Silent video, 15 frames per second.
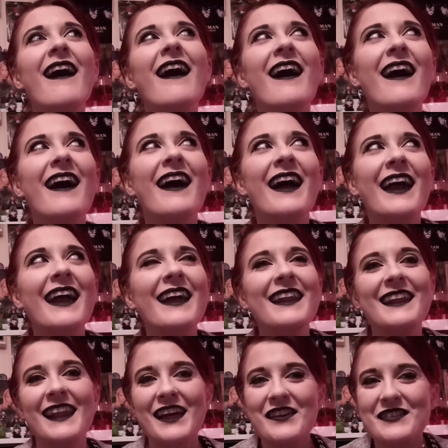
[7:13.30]
I
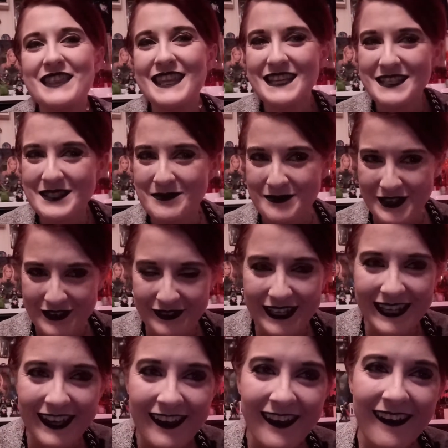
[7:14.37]
love this
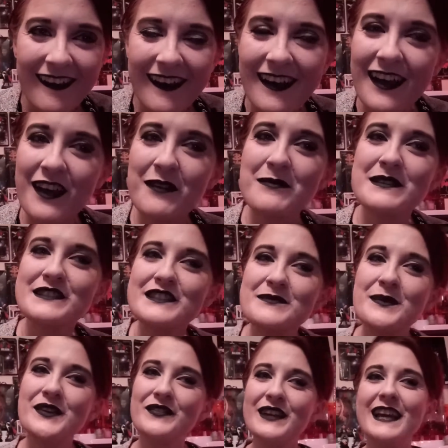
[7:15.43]
movie. This
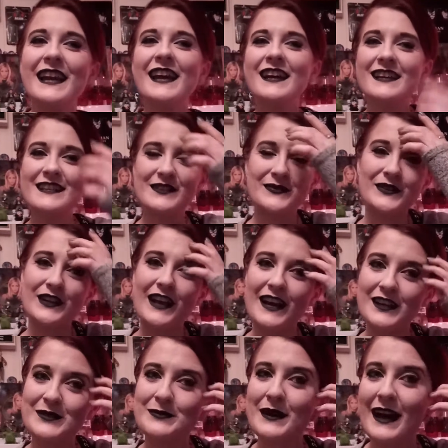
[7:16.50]
movie is
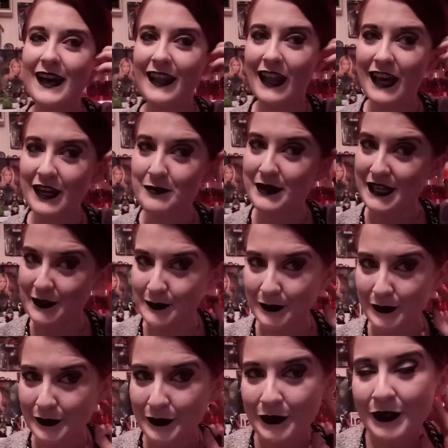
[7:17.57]
forgotten by a lot of
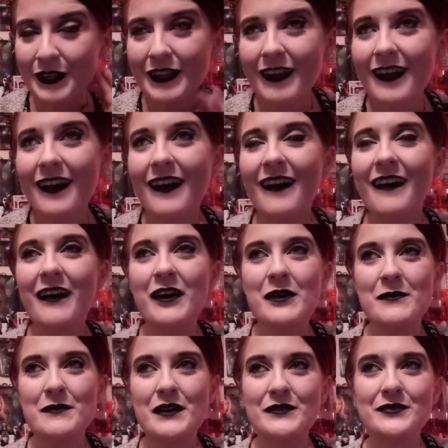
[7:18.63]
people.
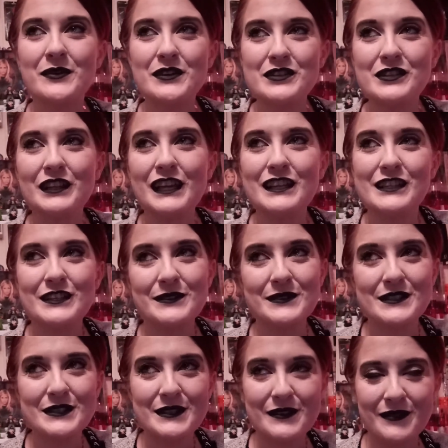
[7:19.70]
Unfortunately, due
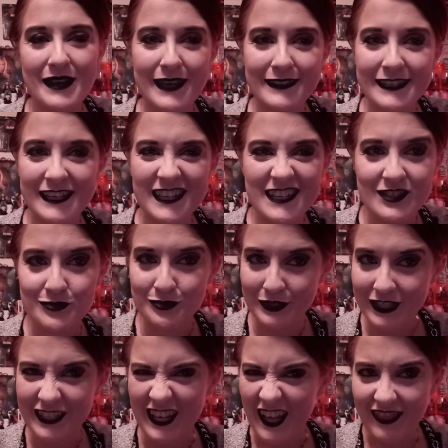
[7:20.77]
to the fact that it's
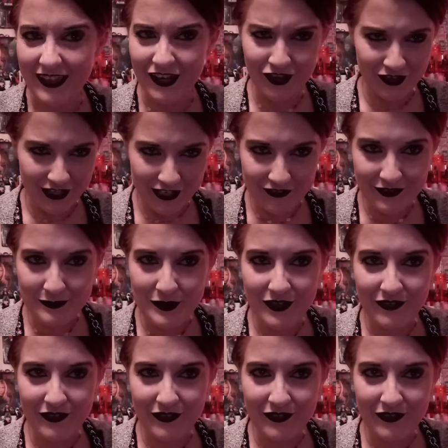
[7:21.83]
really not that great of a